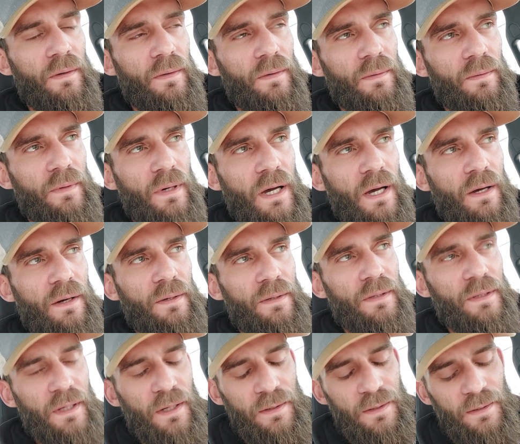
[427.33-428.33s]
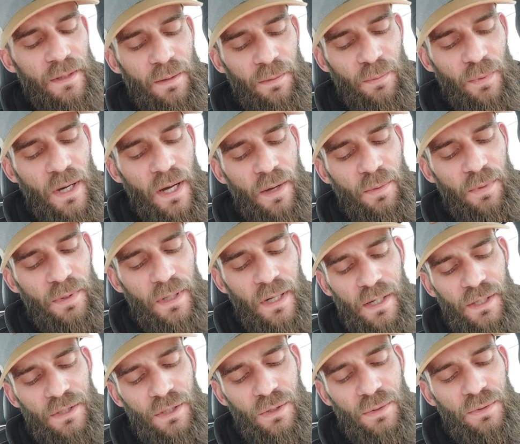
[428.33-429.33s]
wow, why would
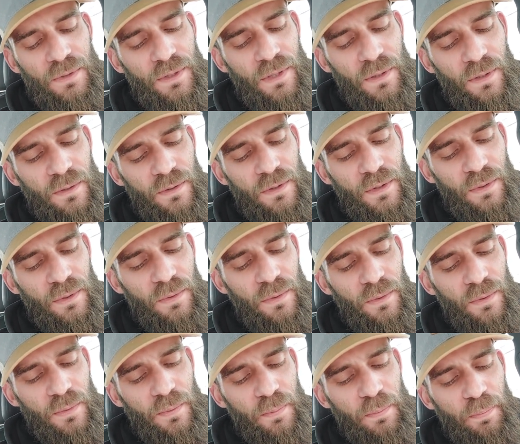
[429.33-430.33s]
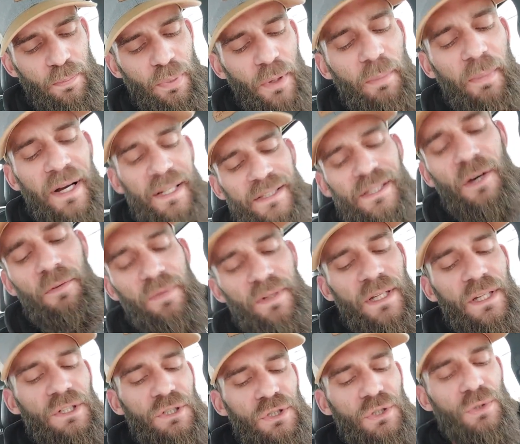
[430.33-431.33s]
I choose to put myself in
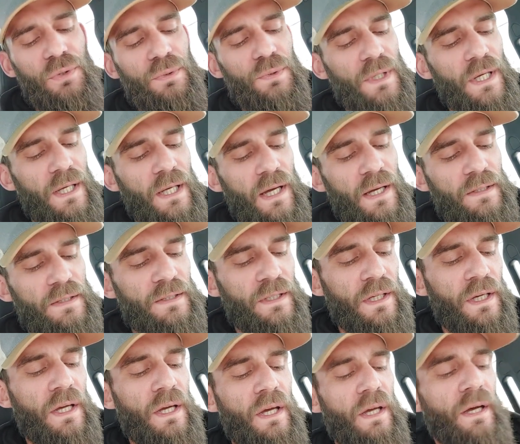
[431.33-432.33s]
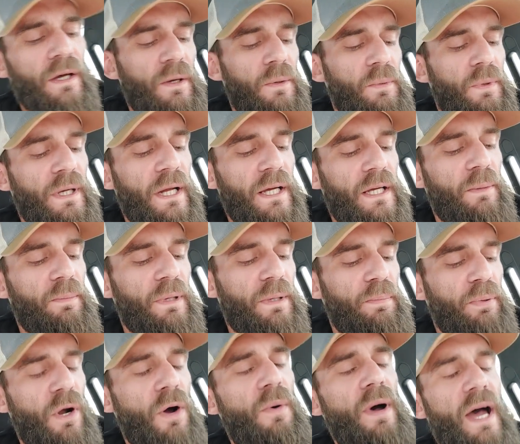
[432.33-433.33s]
his shoes, I guess, when I could be
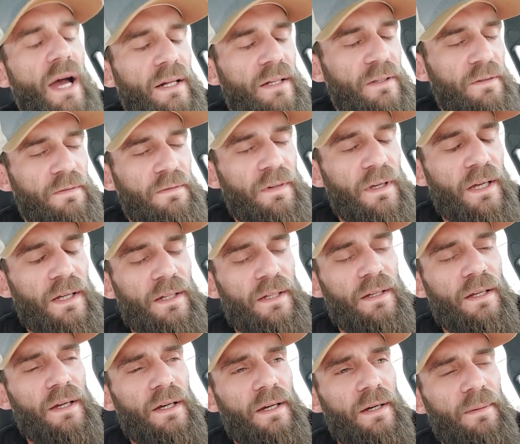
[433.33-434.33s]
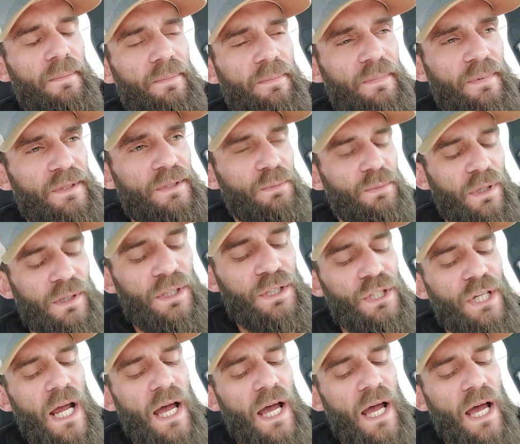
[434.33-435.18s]
proactive and really